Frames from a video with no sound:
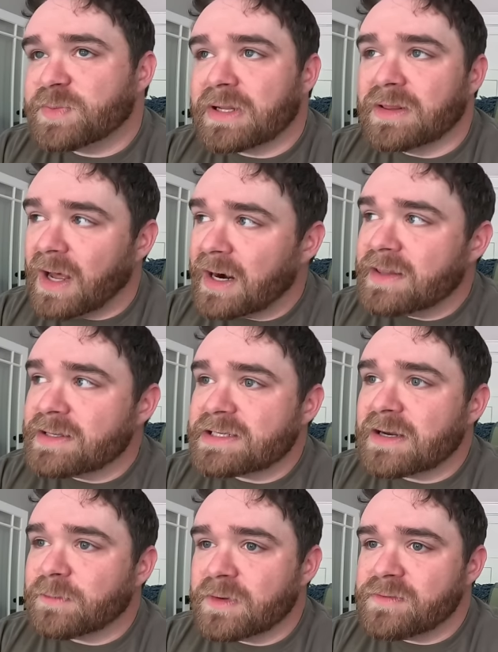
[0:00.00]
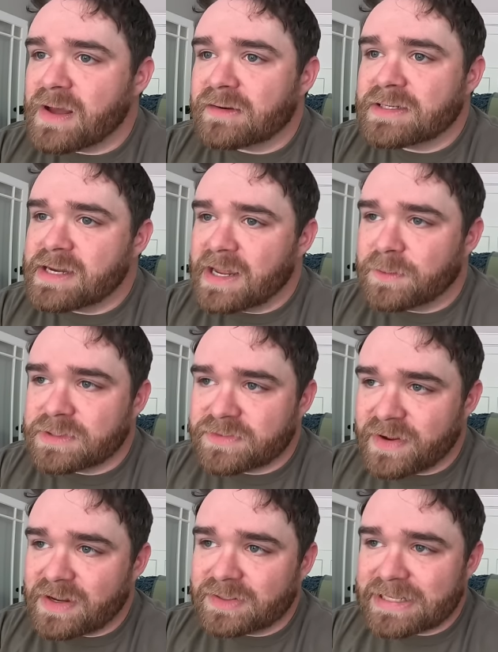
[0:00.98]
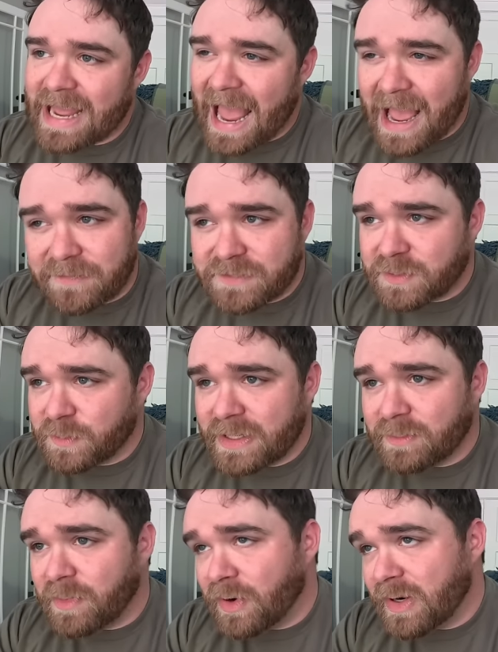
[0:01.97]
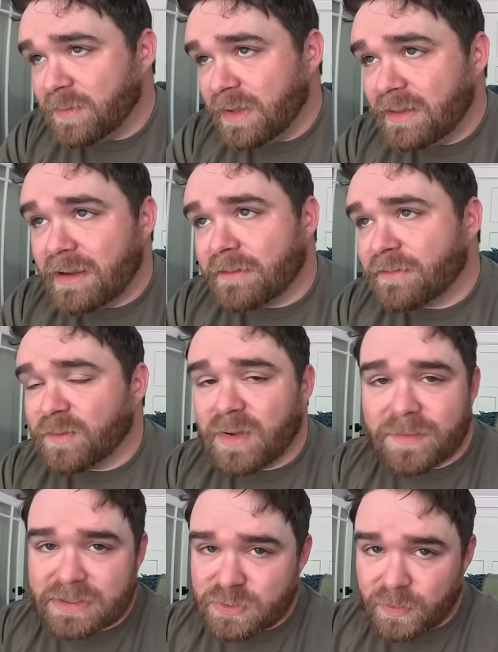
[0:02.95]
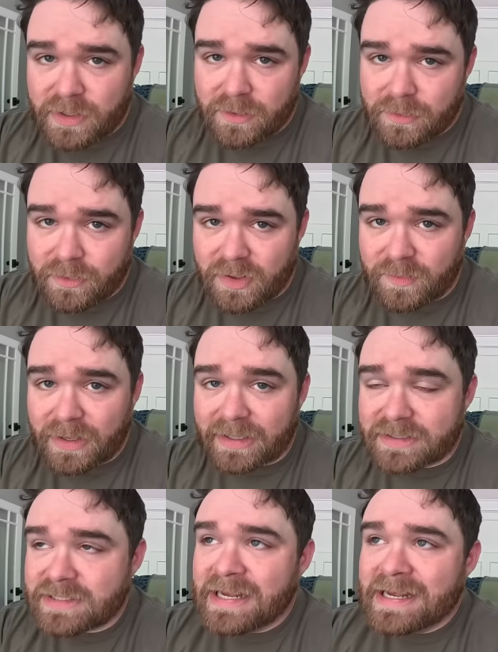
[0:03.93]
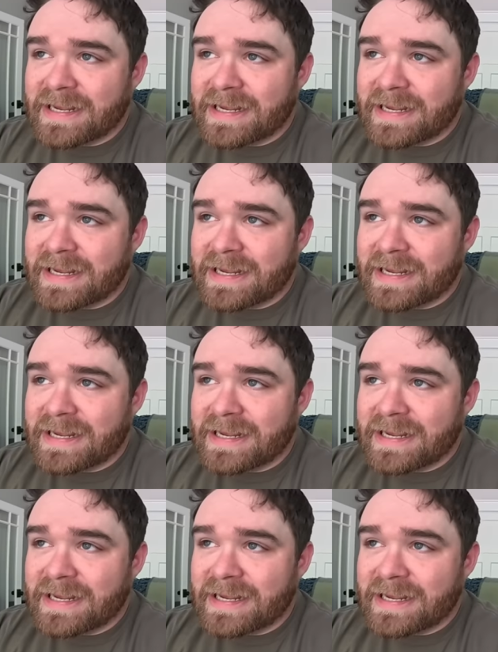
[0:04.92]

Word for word: But a lot of the stuff we found today was found after we had already been there for maybe 20 or 30 minutes.